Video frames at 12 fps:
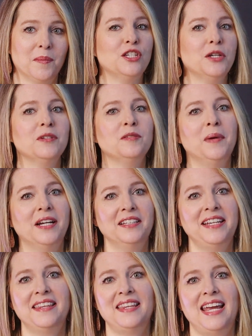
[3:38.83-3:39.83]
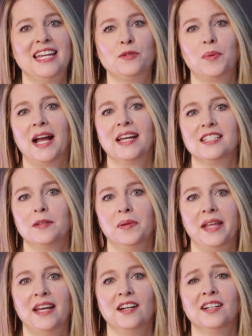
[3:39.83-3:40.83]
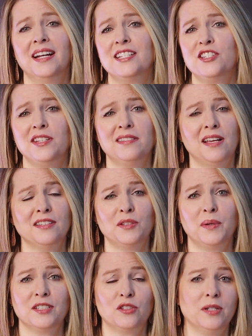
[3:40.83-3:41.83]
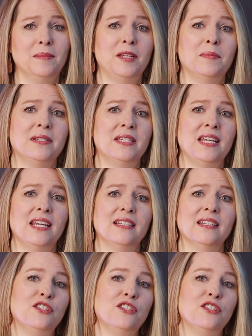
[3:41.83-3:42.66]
She was barely in the age bracket to play her, and she's also extremely petite.